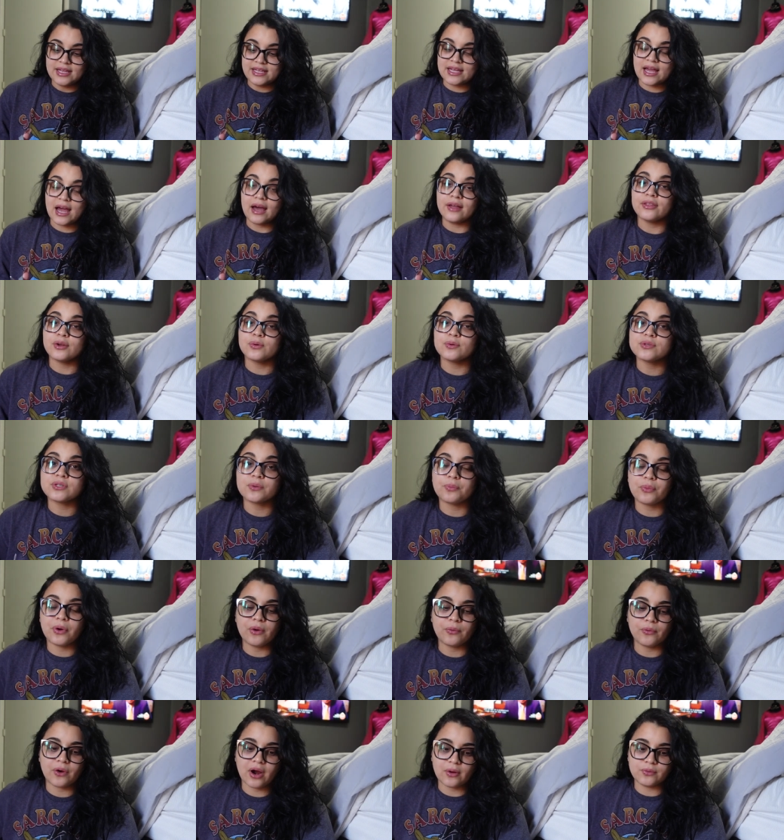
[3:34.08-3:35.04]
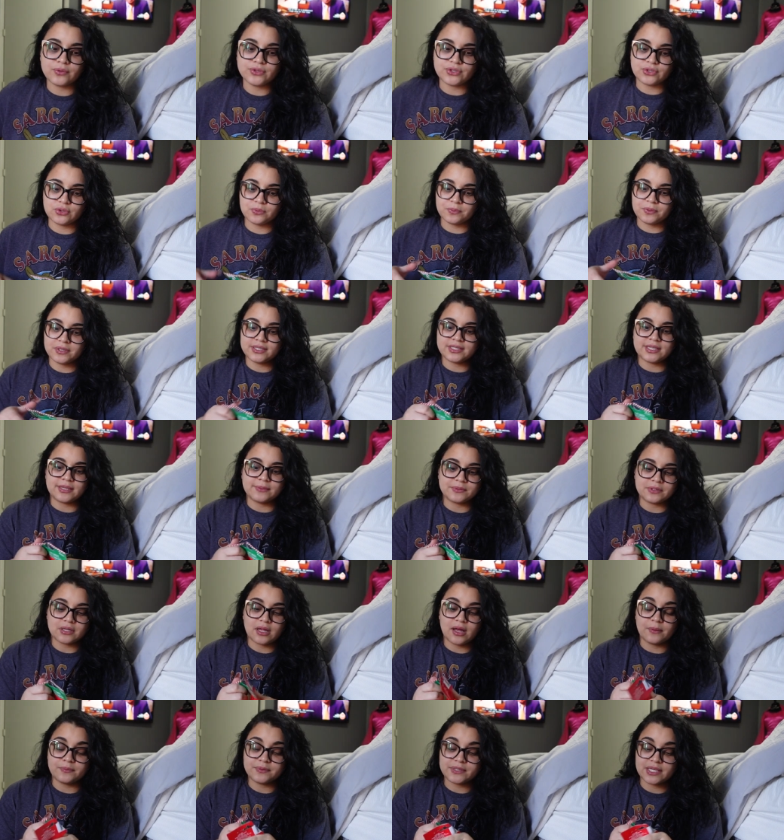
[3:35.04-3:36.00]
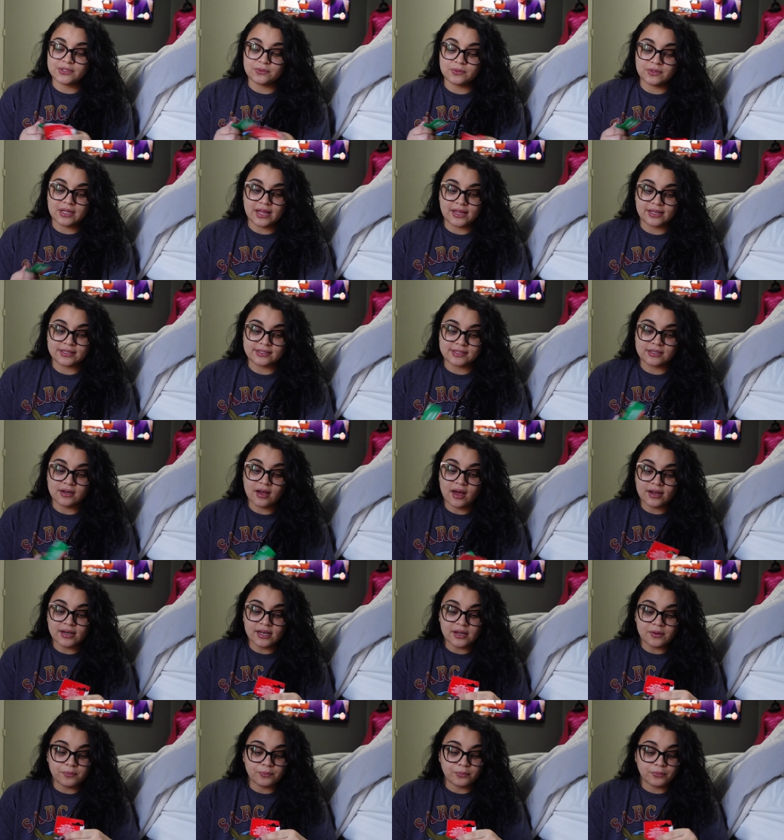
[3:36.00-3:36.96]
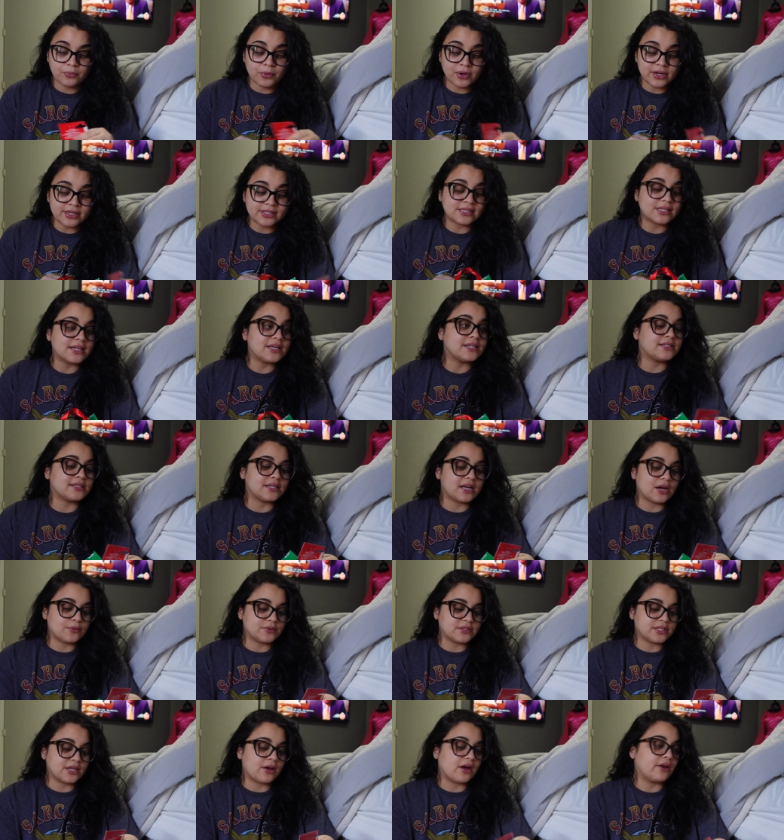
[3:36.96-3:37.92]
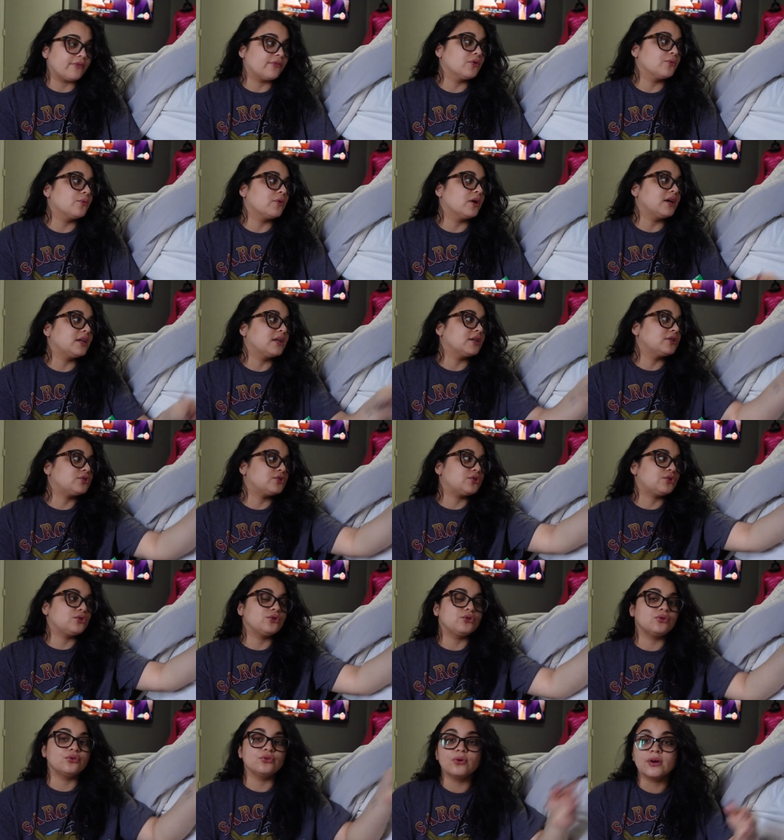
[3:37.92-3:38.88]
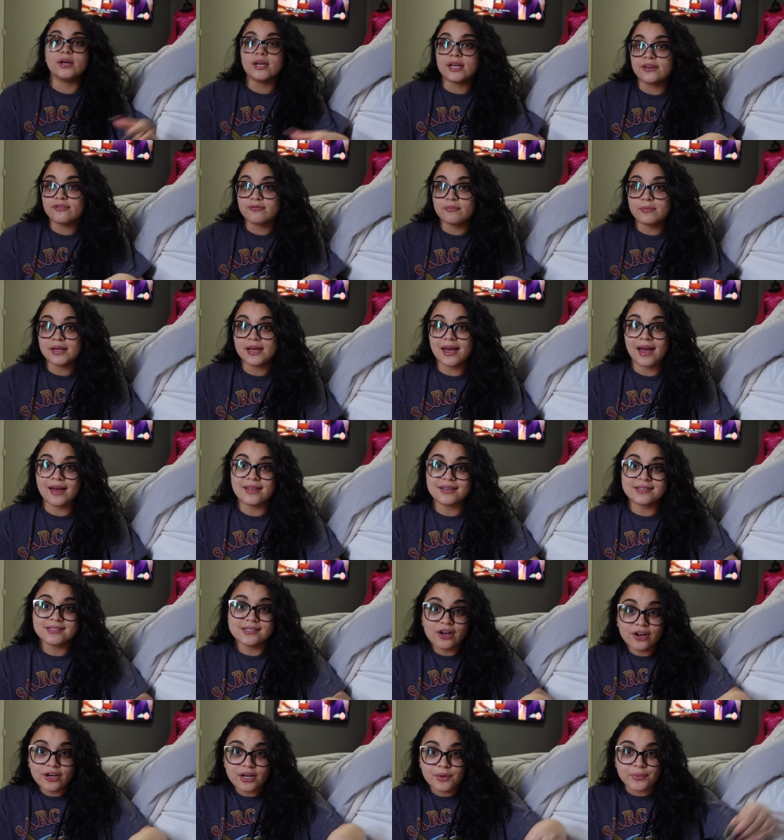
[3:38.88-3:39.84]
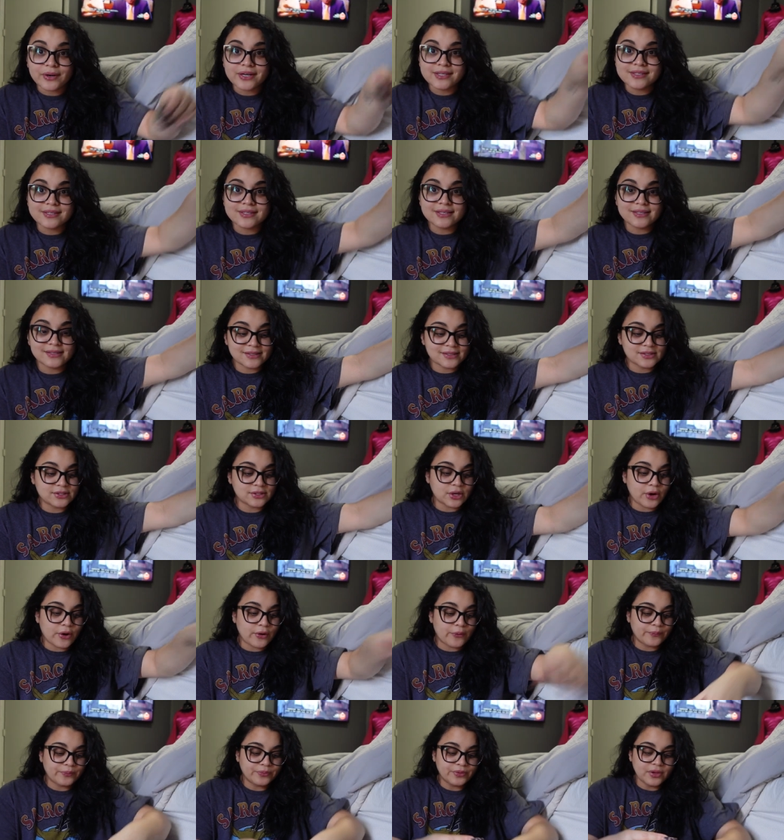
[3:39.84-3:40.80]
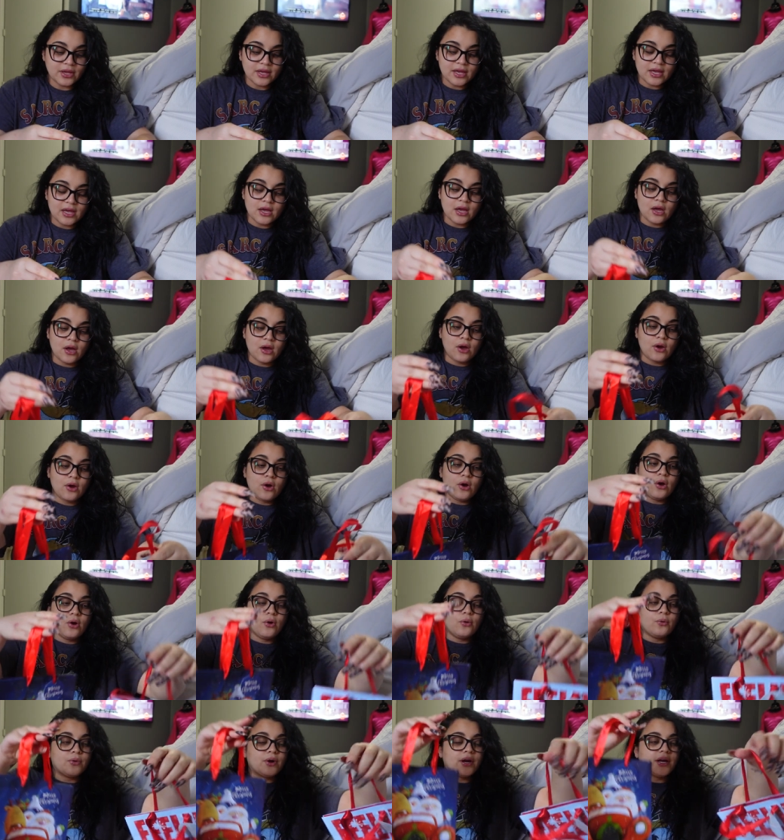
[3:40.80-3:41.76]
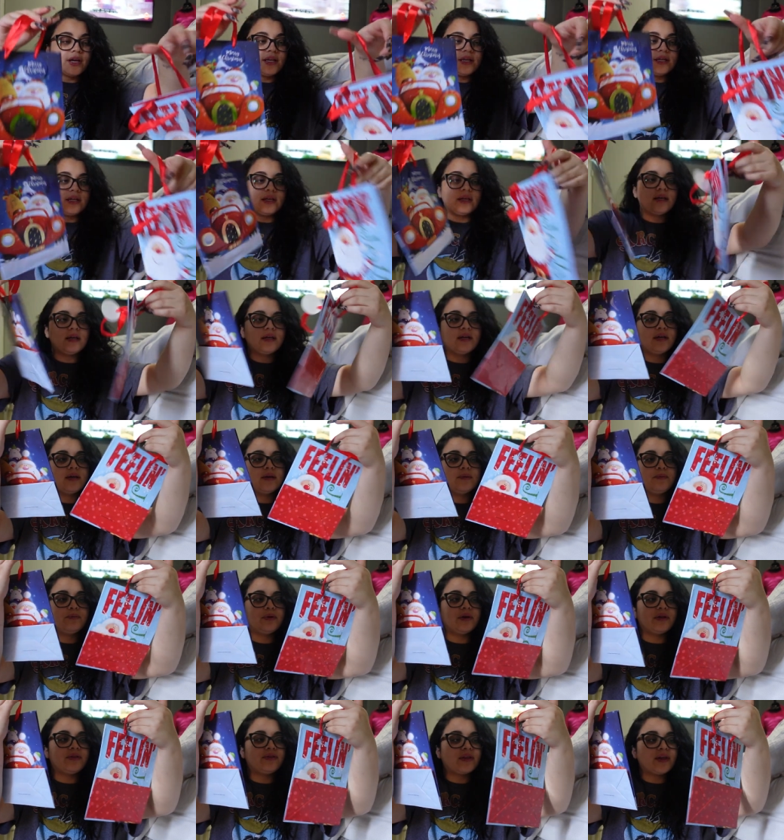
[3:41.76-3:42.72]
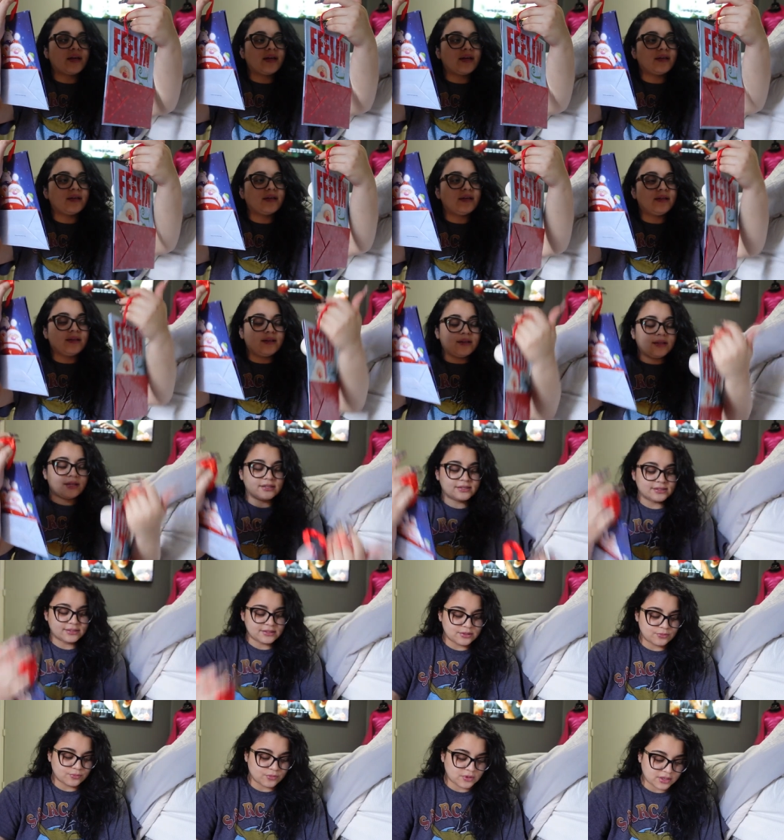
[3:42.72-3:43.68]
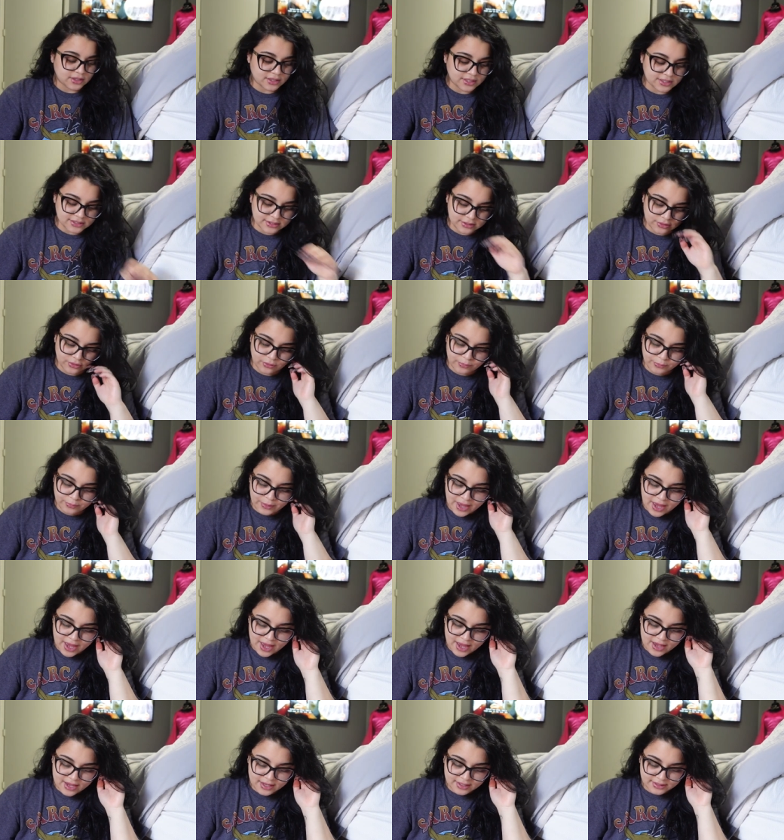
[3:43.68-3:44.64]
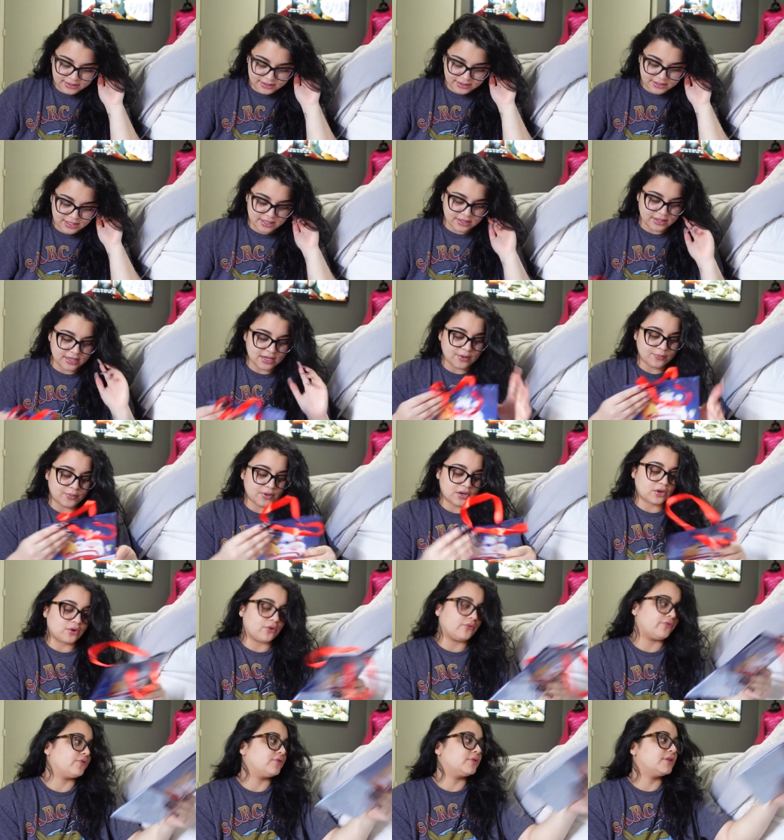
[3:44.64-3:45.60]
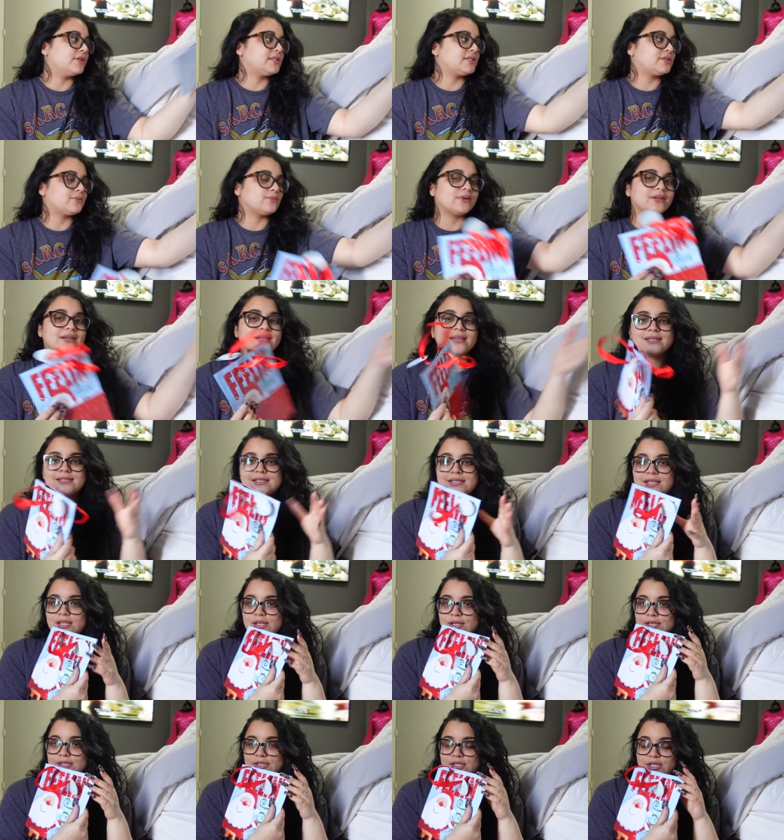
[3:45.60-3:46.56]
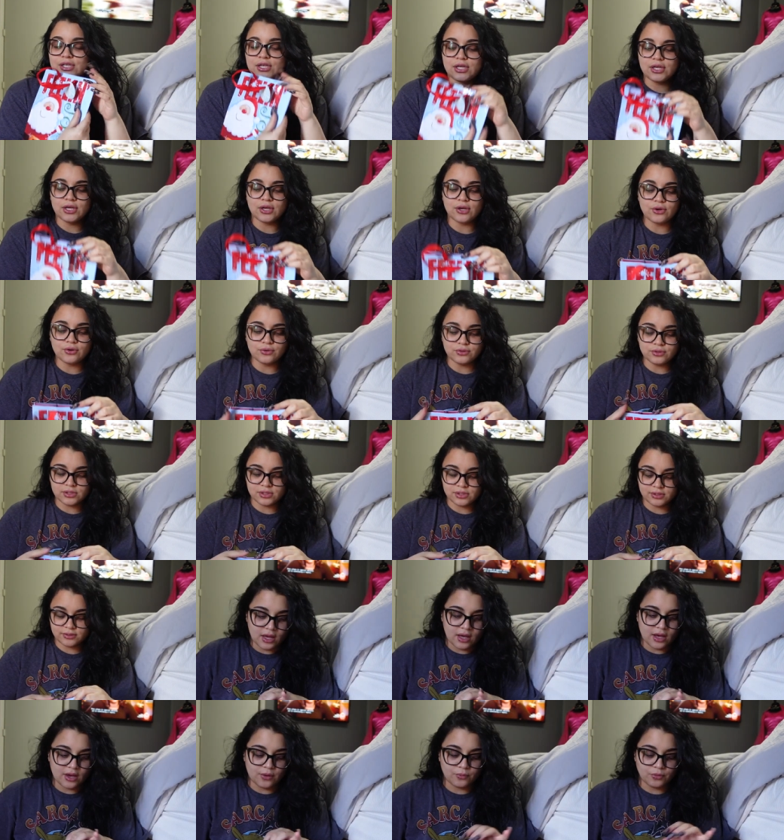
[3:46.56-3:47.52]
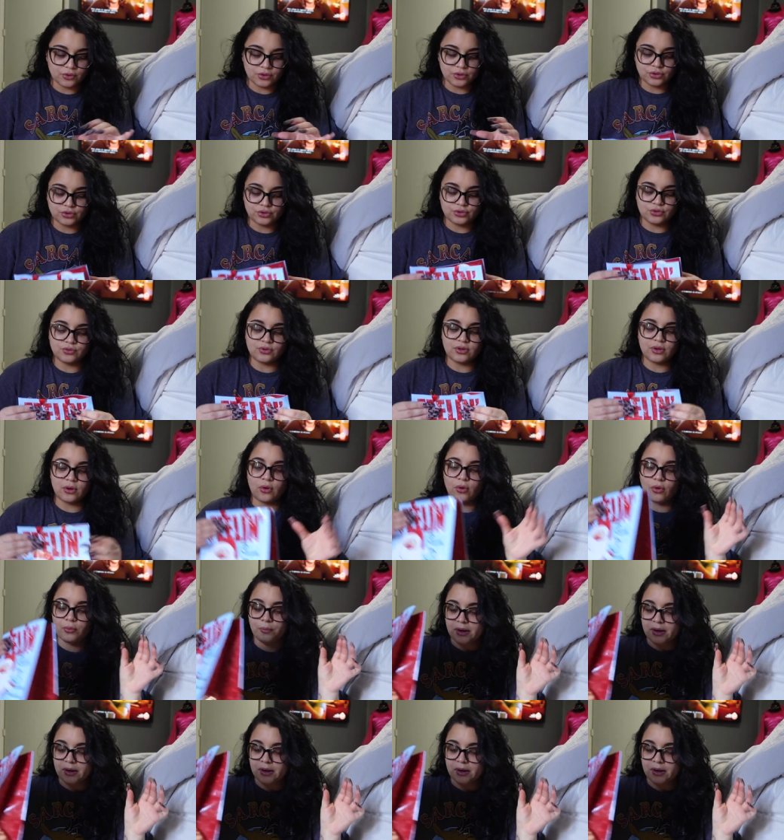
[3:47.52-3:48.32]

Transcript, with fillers: yeah, there was a point where I was stupid obsessed with Alex Ani bracelets and I would tell everyone to give me Alex Ani bracelets. So we're gonna put that this in one of these little bags. I think I'm gonna go for this one because it looks cute and we'll do the whole